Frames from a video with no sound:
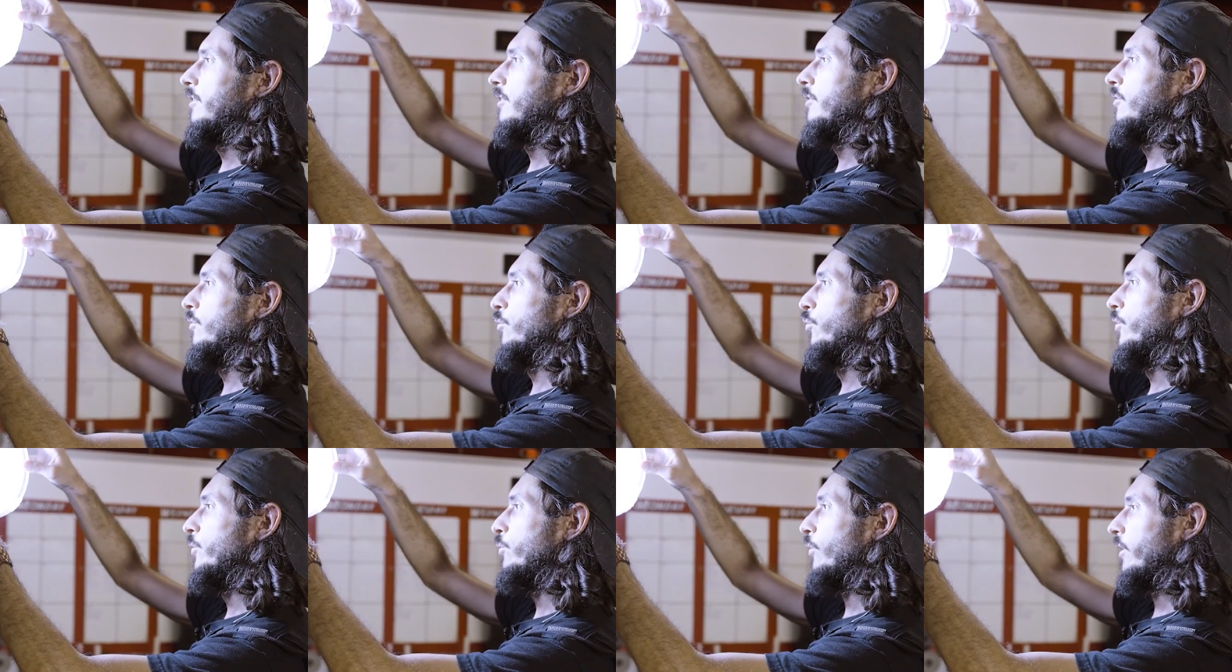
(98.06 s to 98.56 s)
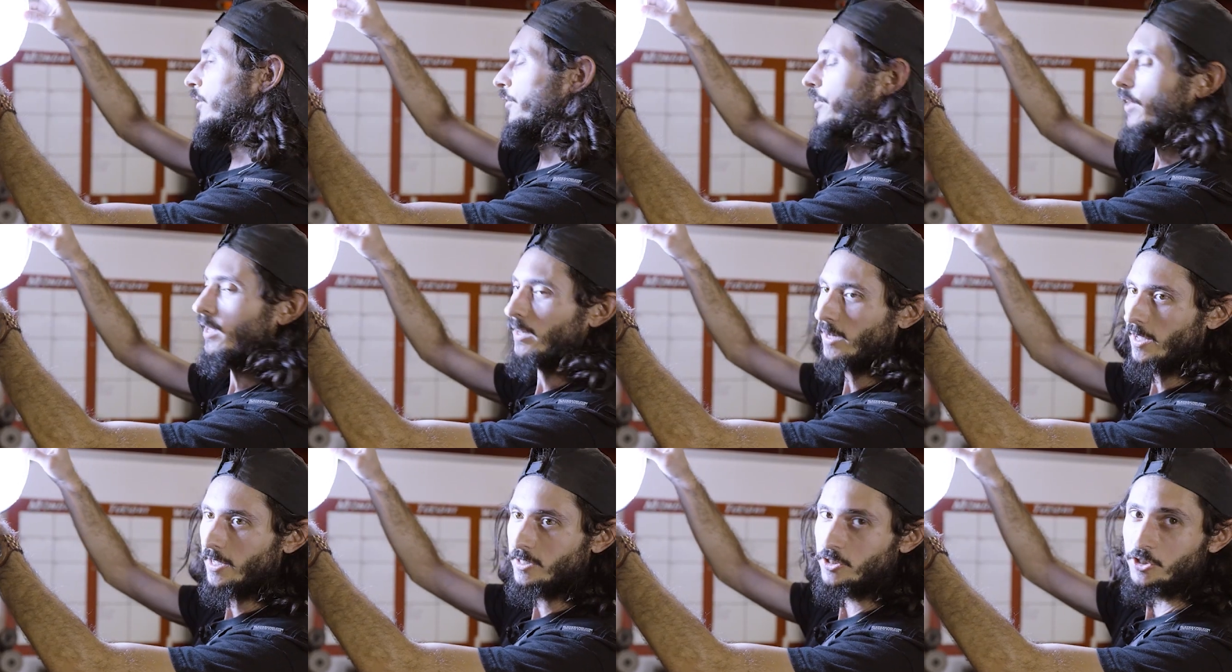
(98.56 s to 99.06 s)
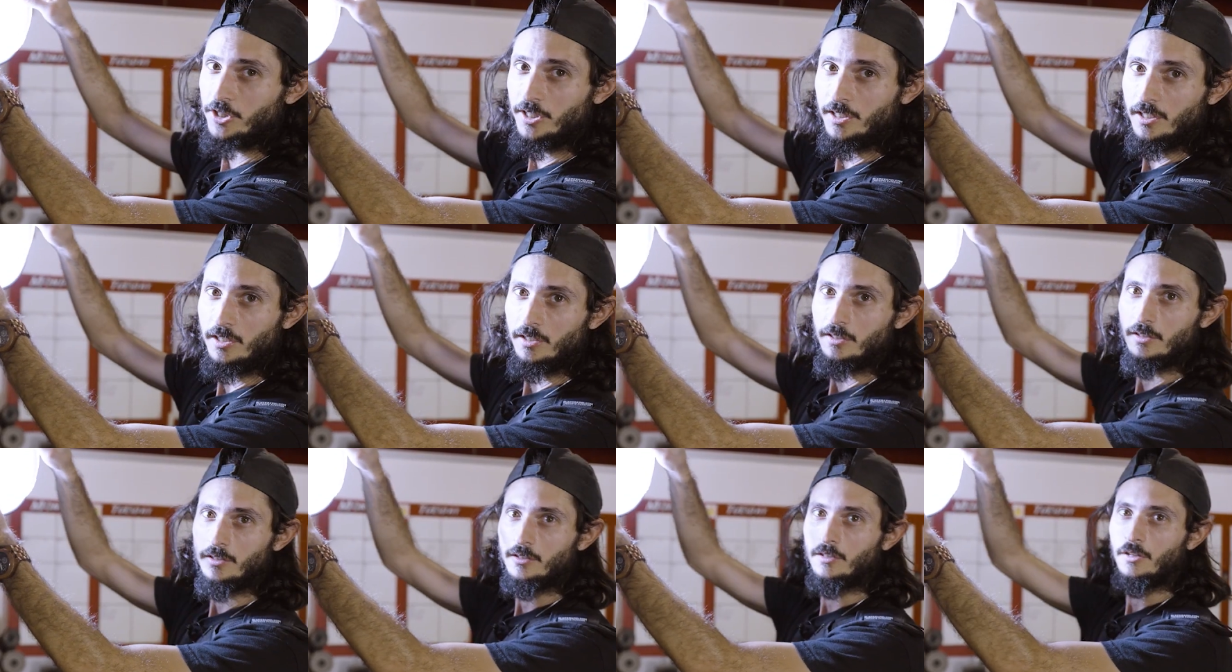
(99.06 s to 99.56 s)
We want that
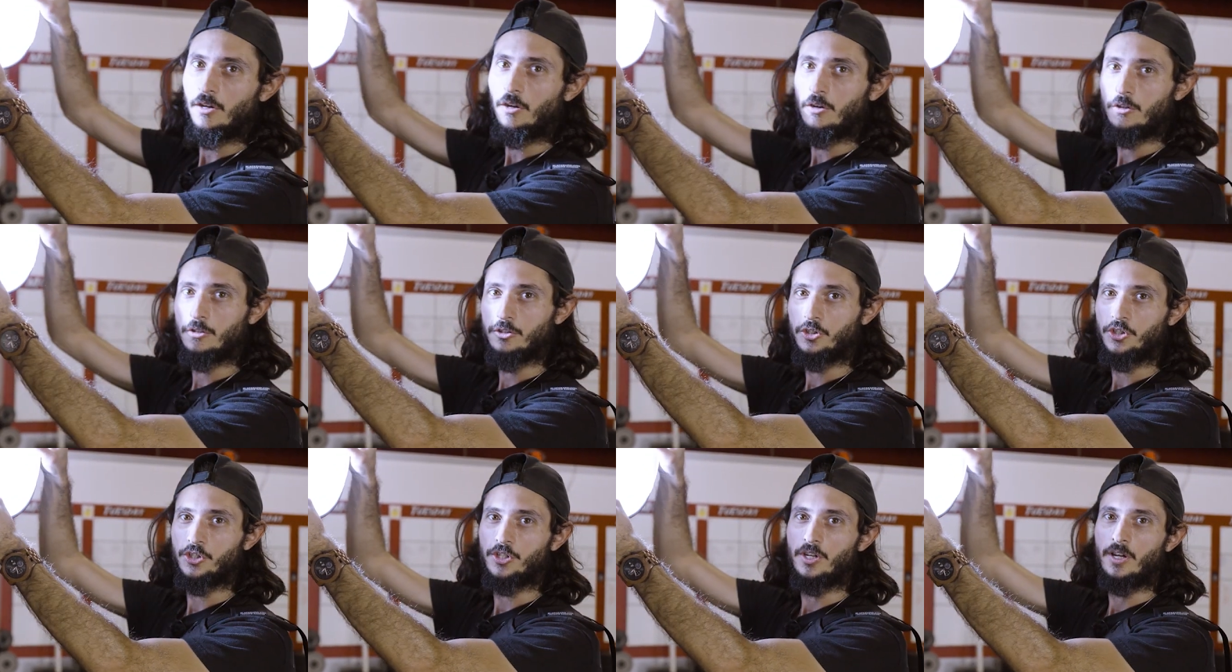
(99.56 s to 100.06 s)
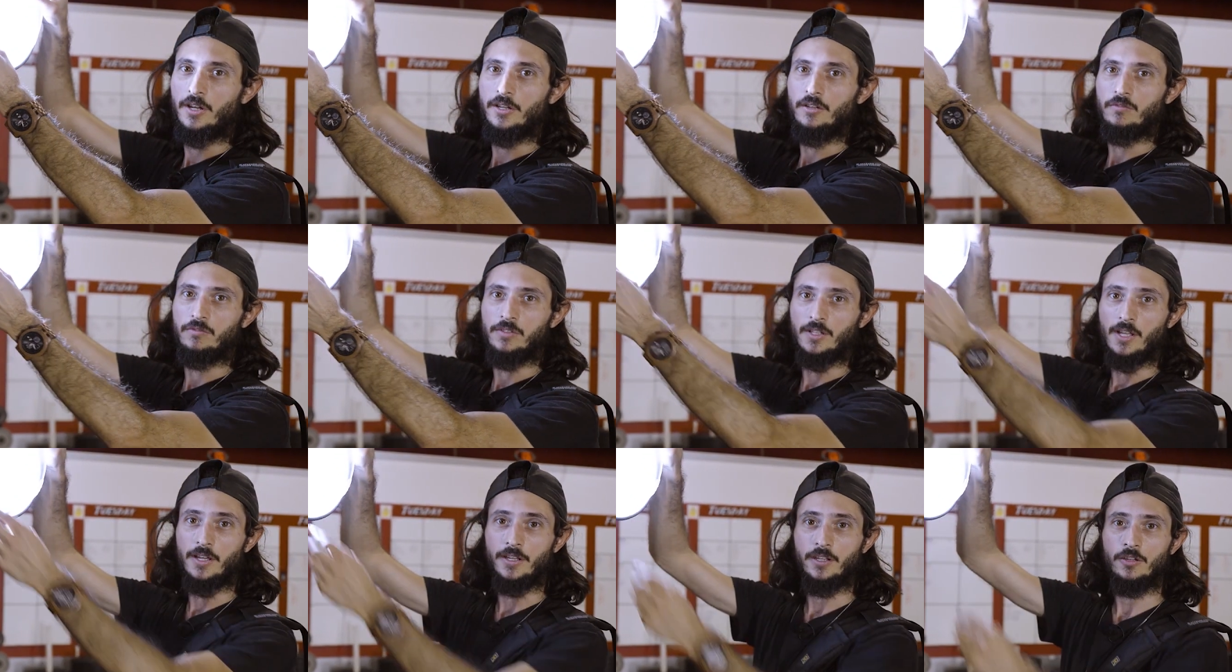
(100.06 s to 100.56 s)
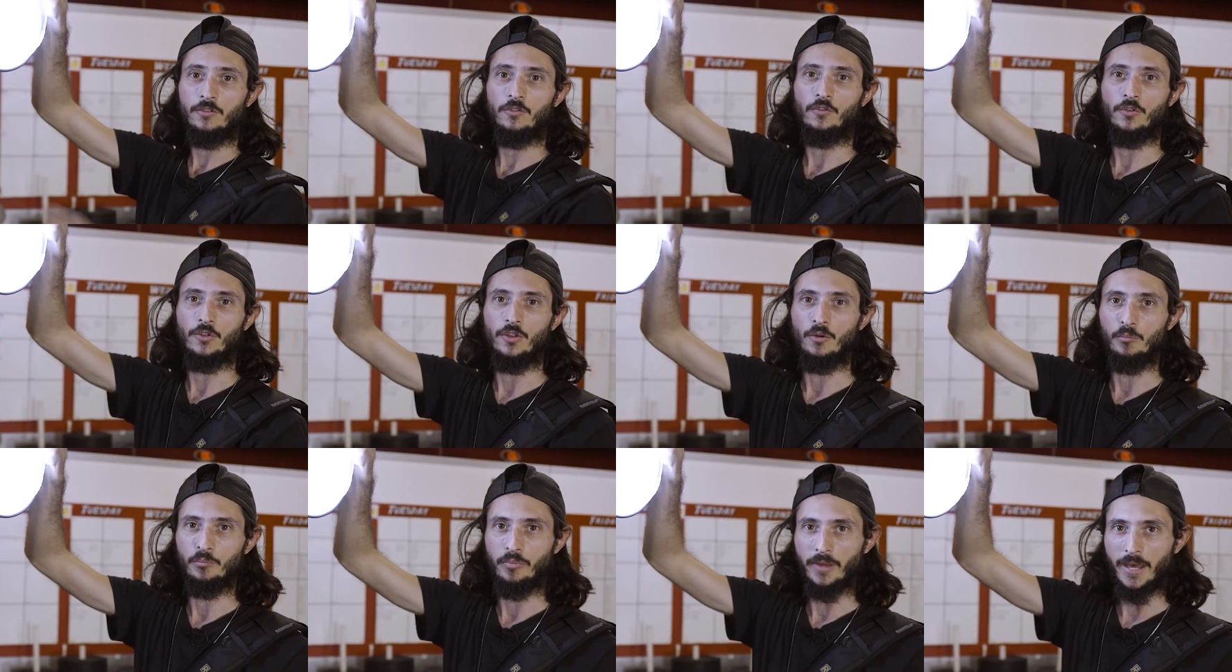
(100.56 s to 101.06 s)
edgy, harsh kind of lighting for
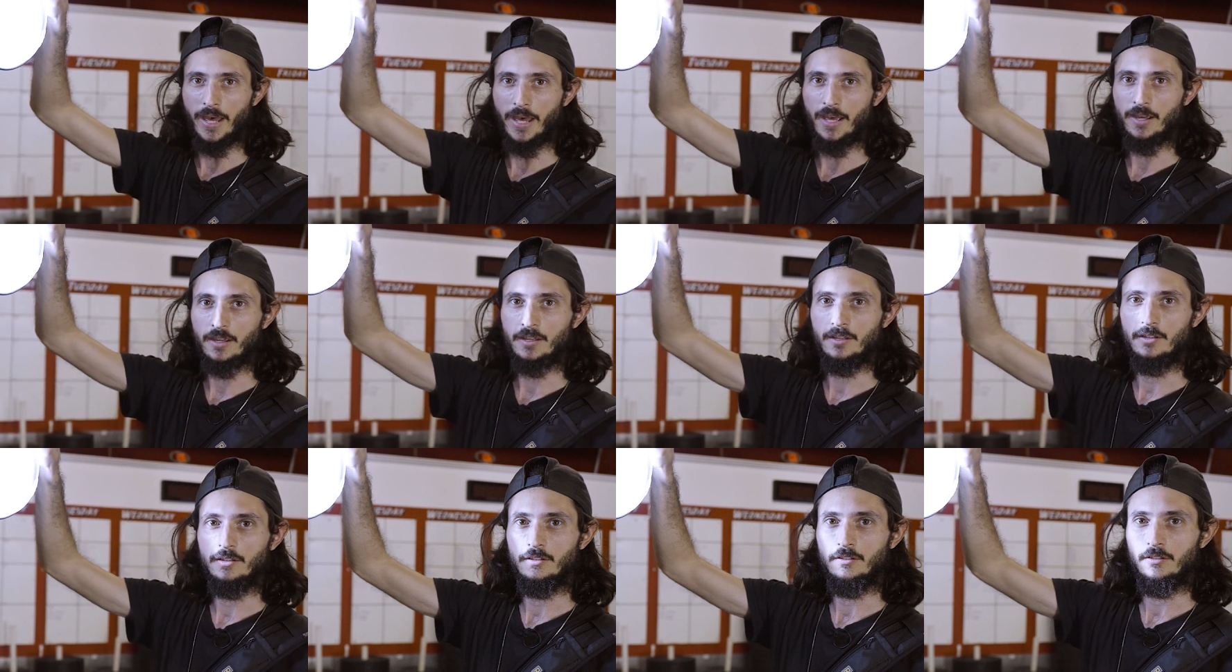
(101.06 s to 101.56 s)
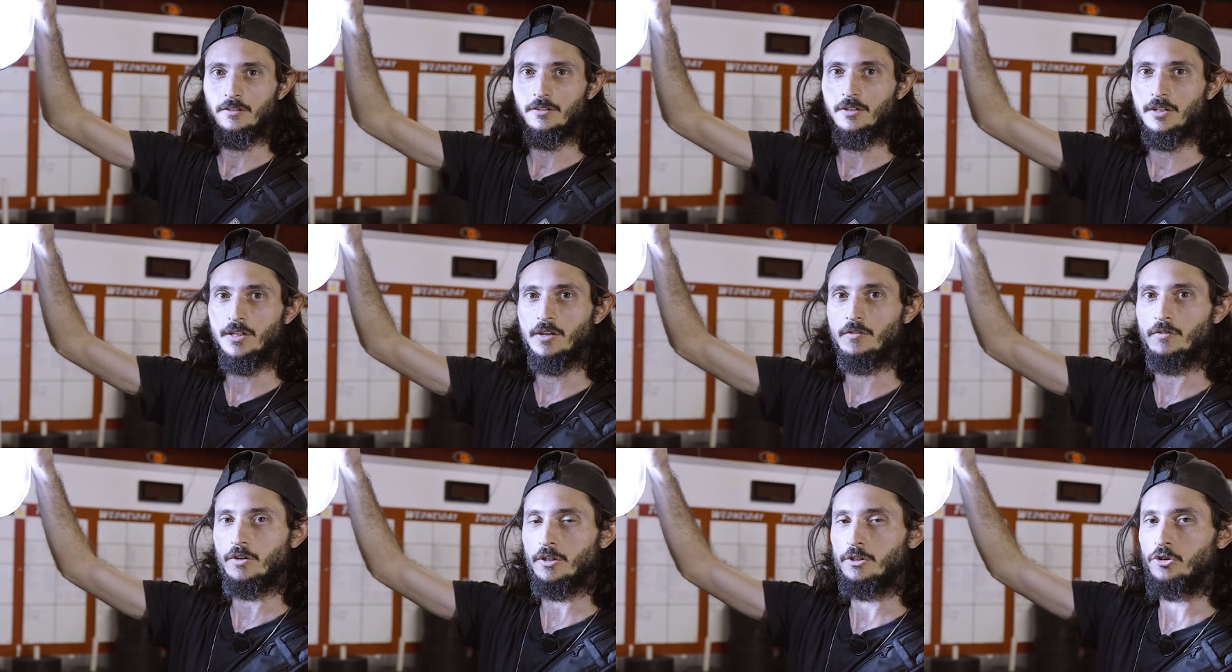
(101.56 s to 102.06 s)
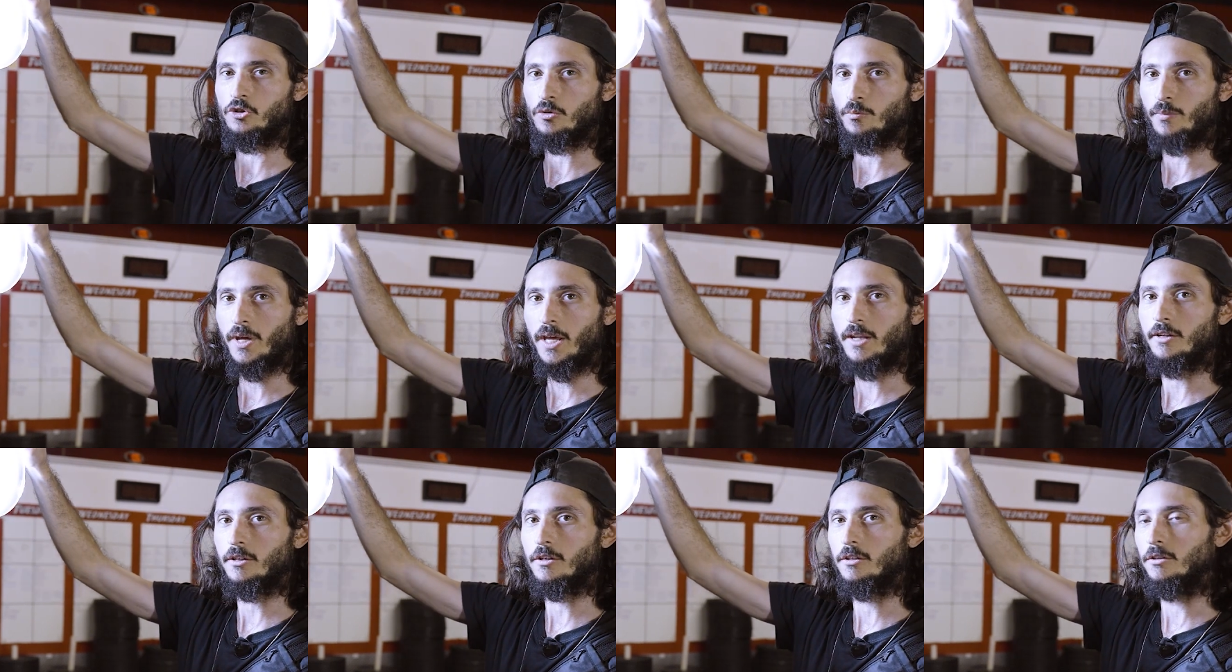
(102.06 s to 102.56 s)
the back to give it a
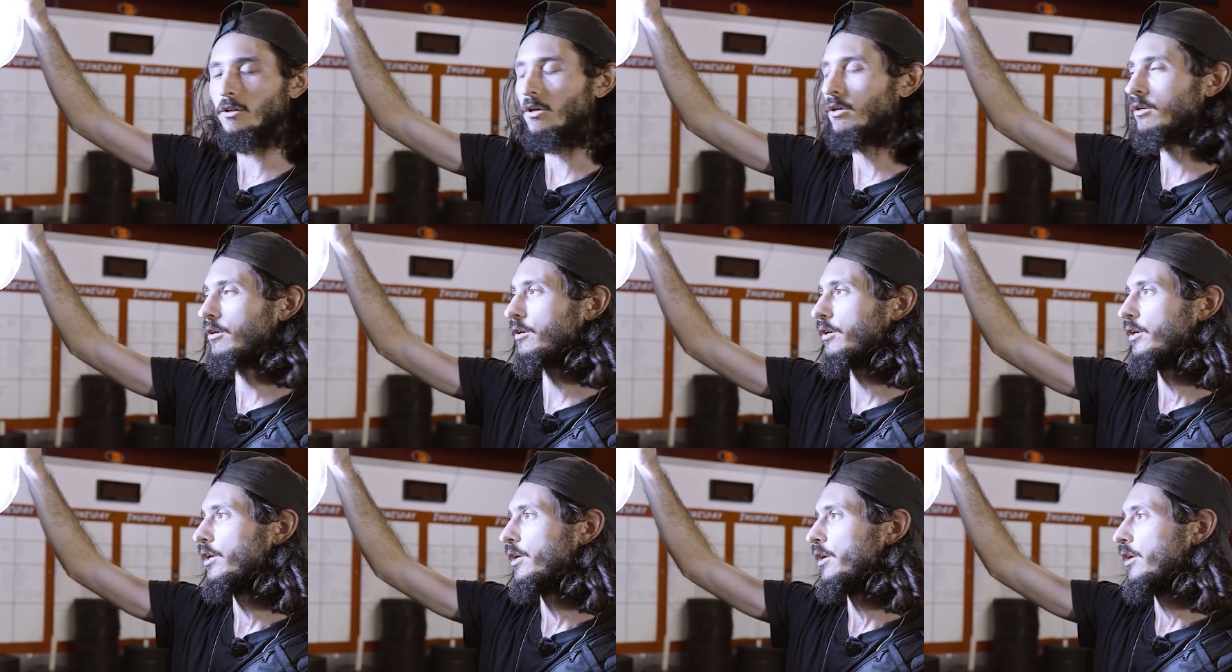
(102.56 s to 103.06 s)
dramatic look.